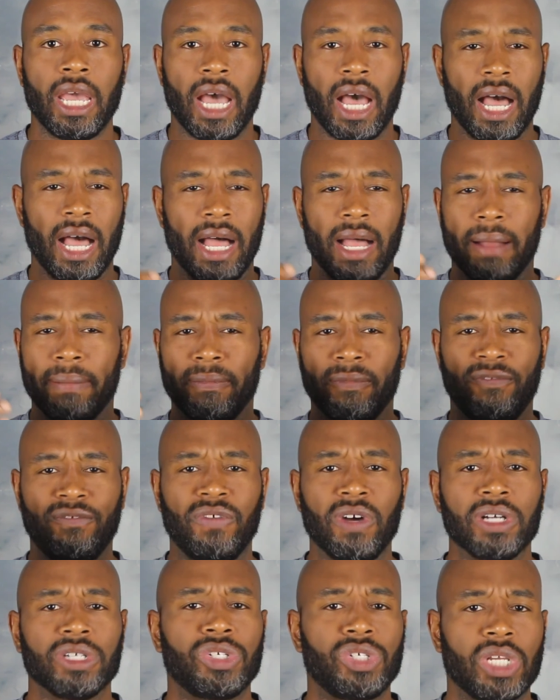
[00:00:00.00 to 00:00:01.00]

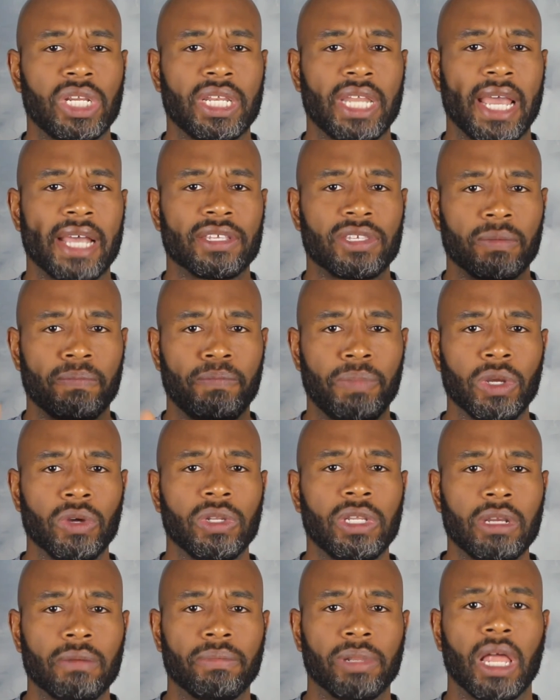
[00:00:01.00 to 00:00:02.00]
function as a
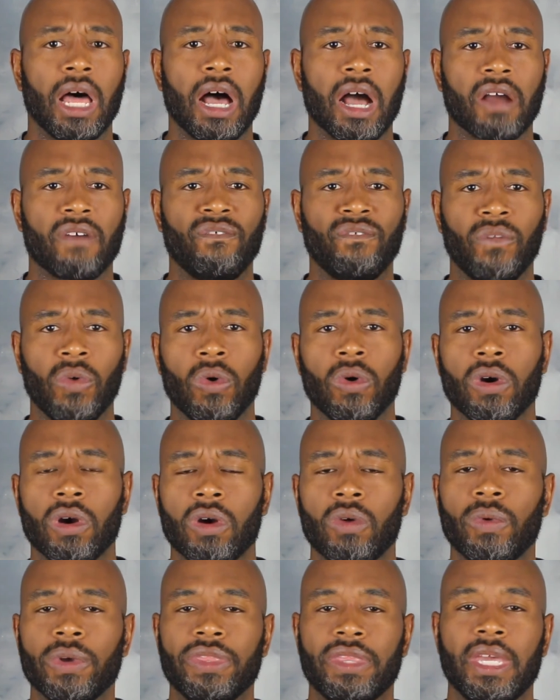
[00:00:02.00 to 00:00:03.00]
building block for
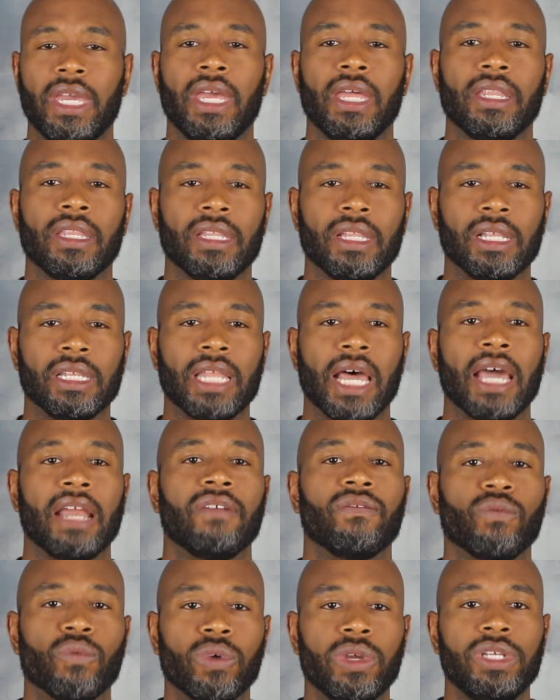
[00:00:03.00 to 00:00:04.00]
or within the line
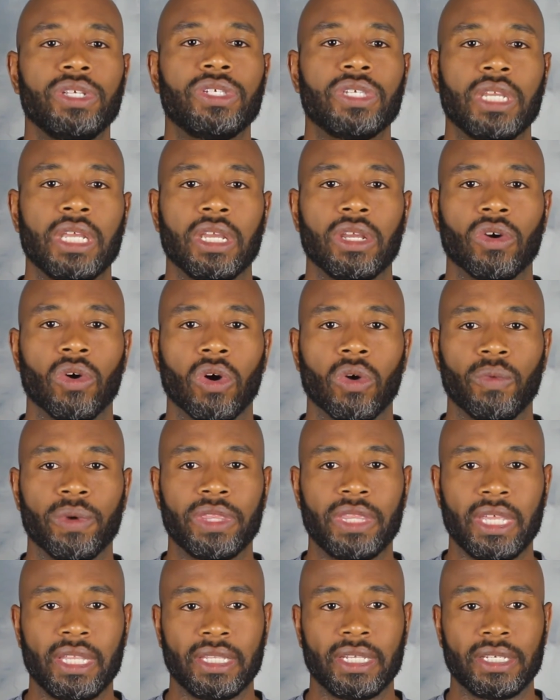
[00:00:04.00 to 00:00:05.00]
of reasoning or
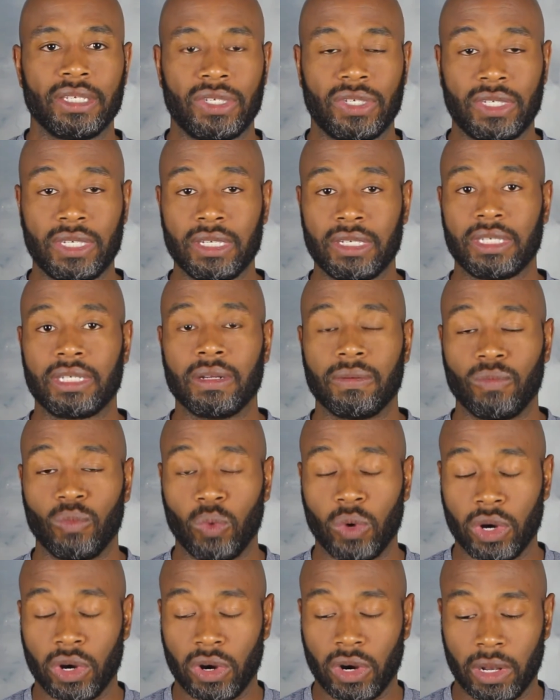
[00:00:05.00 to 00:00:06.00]
within this system
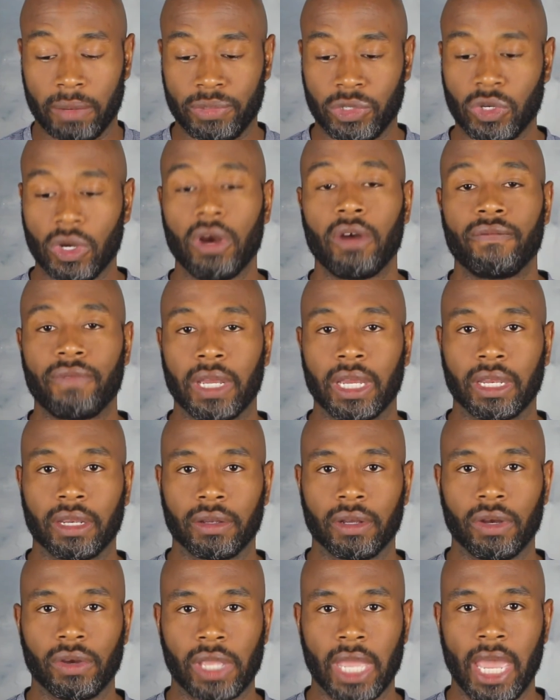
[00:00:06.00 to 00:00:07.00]
we're
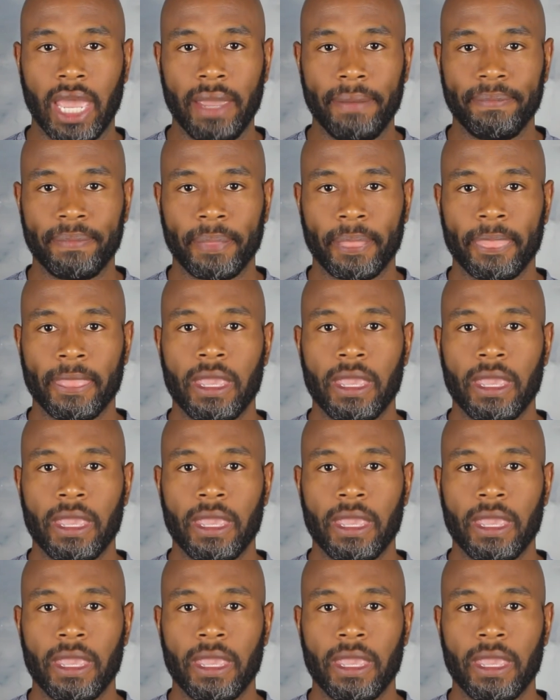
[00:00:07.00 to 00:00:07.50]
observing, okay?